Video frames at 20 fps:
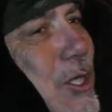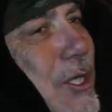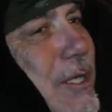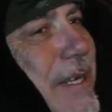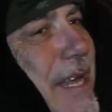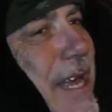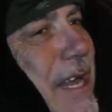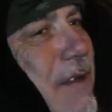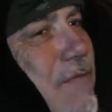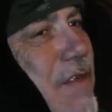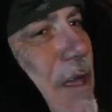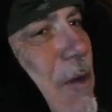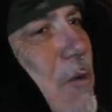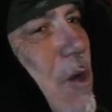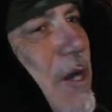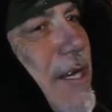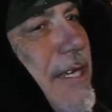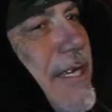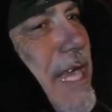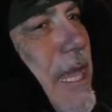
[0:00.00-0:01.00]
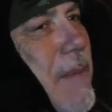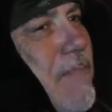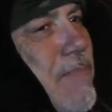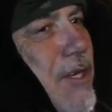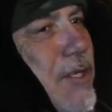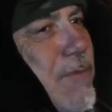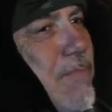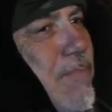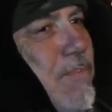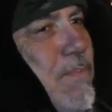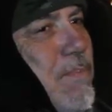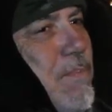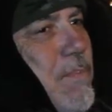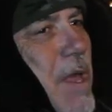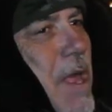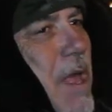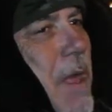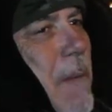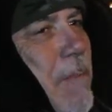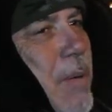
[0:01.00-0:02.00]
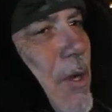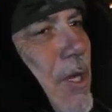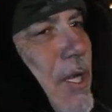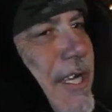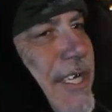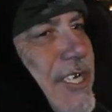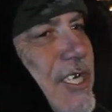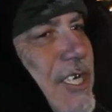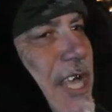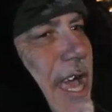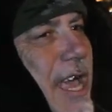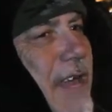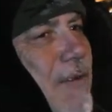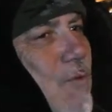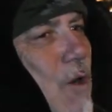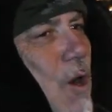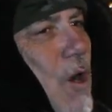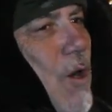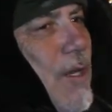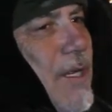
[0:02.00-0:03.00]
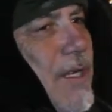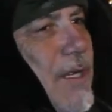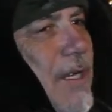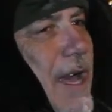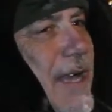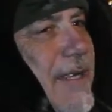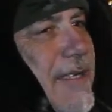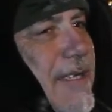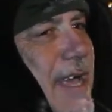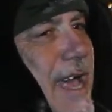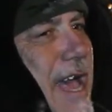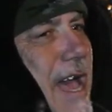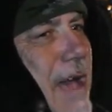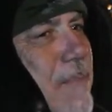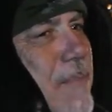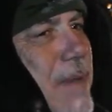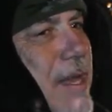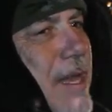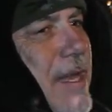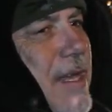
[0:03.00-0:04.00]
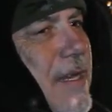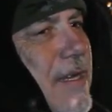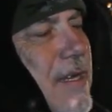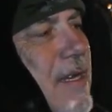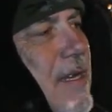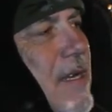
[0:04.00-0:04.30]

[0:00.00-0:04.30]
and if they want to keep this police state rolling like they have been,